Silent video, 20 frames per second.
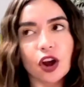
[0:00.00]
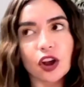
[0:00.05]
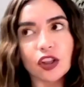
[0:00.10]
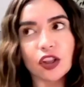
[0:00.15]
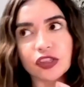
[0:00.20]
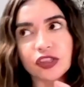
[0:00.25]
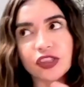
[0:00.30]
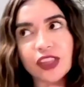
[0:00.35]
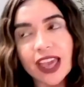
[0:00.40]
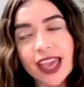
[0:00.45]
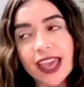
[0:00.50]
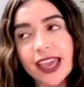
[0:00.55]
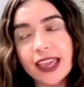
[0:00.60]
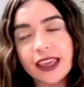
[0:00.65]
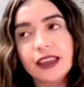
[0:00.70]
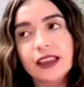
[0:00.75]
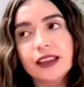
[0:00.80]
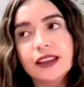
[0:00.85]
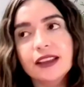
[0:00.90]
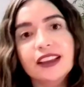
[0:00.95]

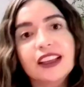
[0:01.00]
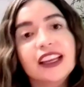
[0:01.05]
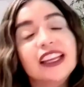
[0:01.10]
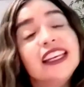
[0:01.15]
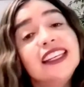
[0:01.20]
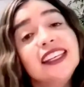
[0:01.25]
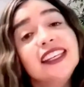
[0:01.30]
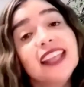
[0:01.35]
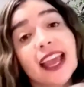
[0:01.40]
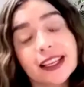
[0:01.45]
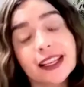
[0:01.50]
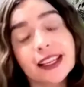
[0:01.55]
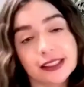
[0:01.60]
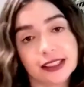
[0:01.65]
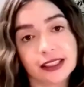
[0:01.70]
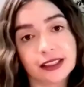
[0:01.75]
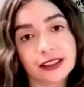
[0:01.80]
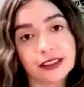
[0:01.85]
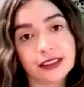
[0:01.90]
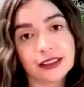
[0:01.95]
they
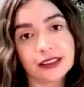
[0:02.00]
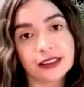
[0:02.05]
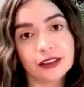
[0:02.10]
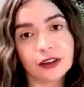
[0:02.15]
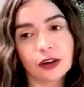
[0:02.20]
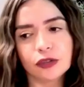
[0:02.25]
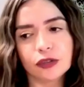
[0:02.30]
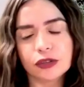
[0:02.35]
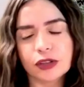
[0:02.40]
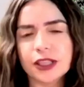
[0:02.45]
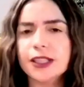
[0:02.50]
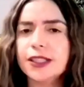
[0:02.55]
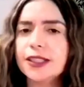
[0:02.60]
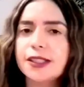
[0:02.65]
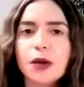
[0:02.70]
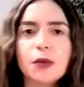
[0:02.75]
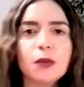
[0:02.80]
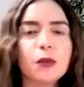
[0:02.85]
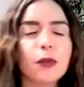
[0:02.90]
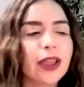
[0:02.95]
connected in
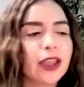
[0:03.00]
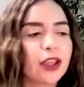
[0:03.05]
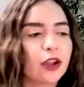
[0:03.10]
some way?